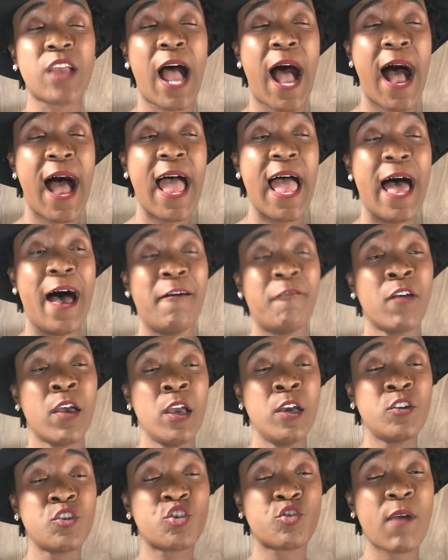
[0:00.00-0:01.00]
I have
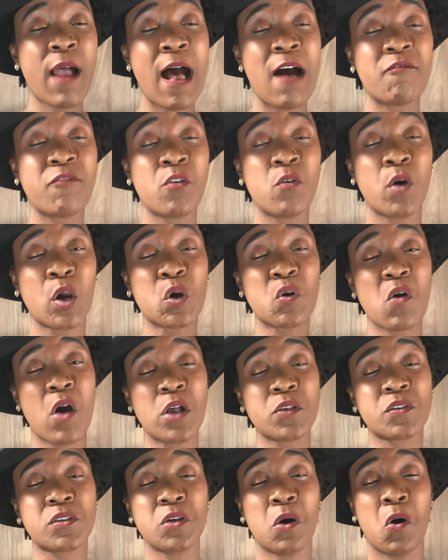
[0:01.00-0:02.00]
traveled
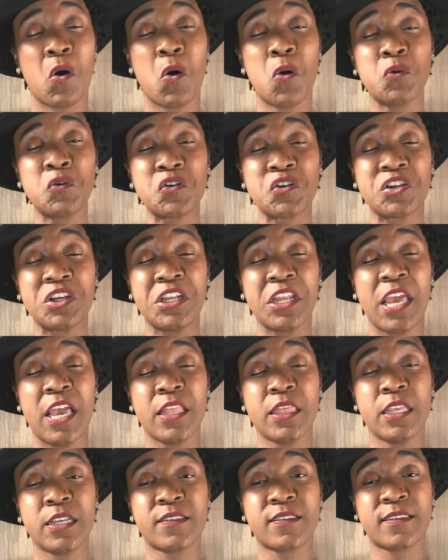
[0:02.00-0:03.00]
across the ocean
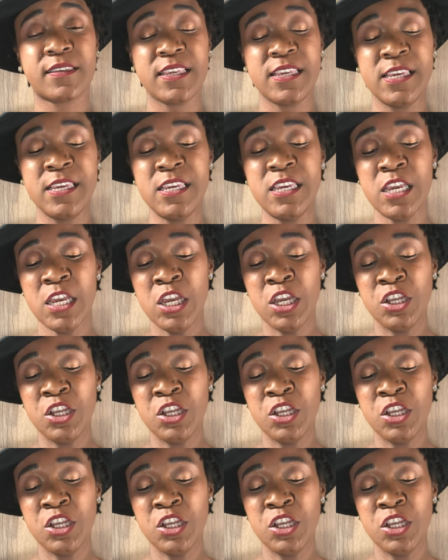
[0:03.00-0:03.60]
and the sea